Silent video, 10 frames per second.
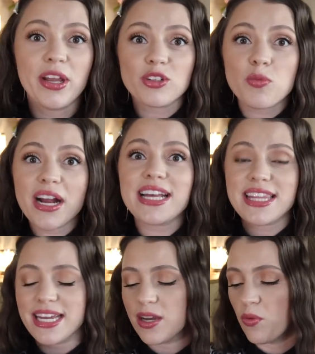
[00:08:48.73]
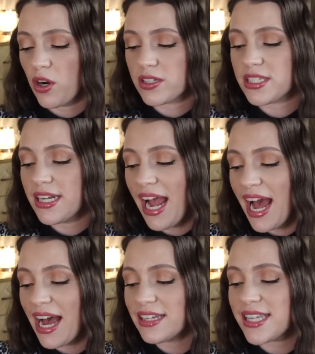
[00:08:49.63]
Here's why I think it works. It
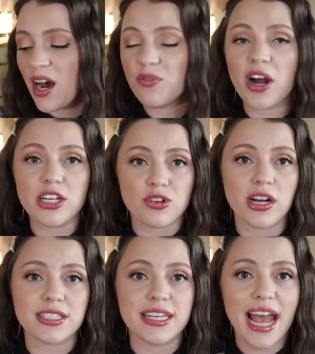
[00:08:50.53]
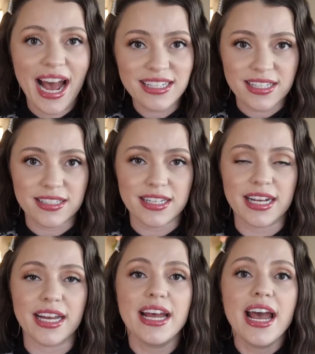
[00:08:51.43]
has alpha hydroxy acids in
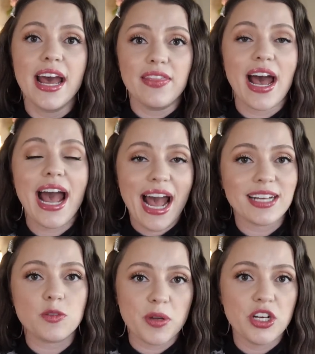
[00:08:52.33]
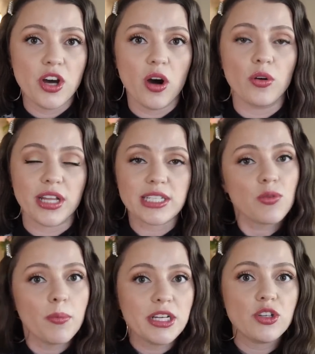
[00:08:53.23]
it, and that has been known. That's
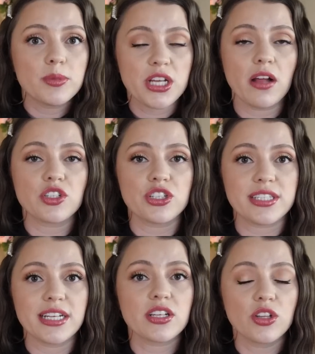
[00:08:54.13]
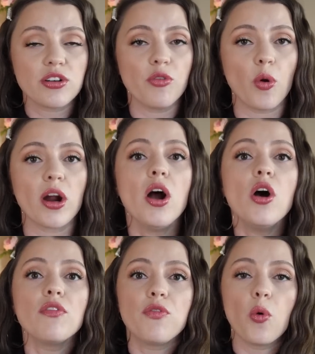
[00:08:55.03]
what my dermatologist said to look for
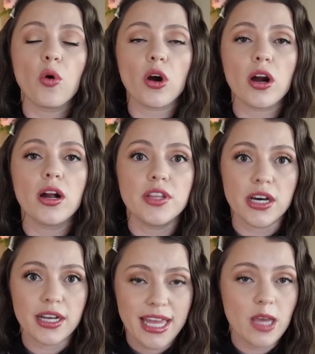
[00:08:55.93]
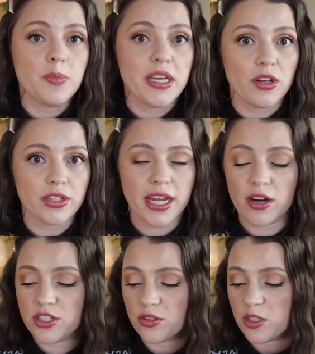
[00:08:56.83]
for the KP or the
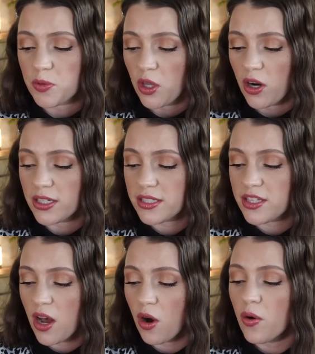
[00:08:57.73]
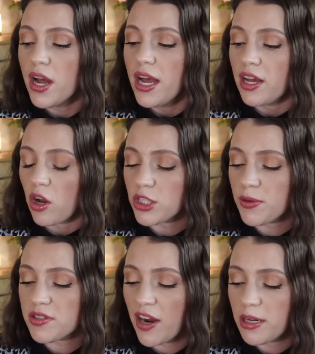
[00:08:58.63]
keratosis pilaris. So it also
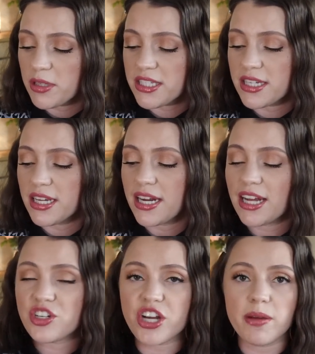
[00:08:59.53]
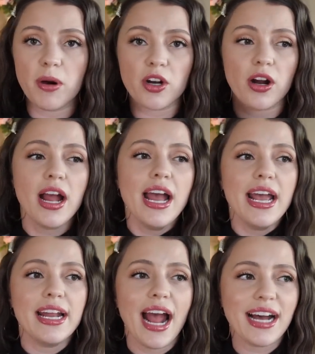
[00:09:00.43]
has vitamin C, it has shea butter.
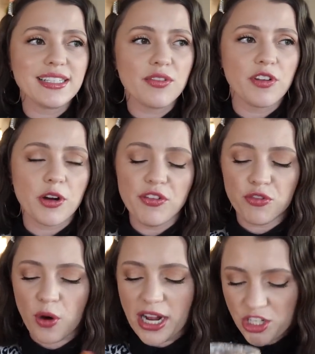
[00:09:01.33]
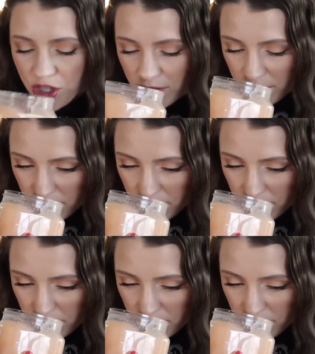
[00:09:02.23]
It has a very fresh